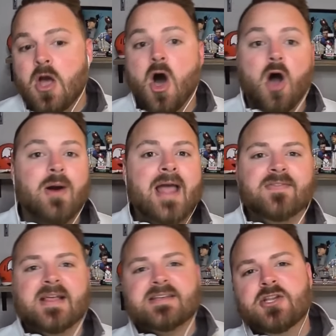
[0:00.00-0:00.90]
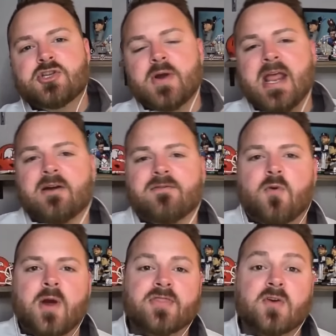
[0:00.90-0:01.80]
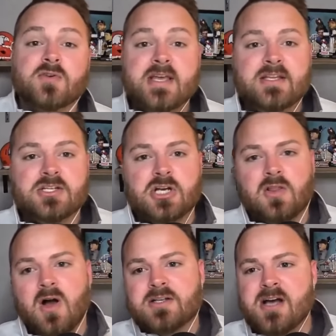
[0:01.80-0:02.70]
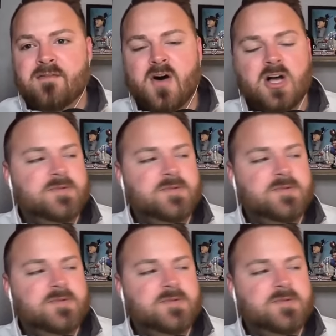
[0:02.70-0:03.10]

All right, that's going to do it here for a Thursday edition of Locked On Vols.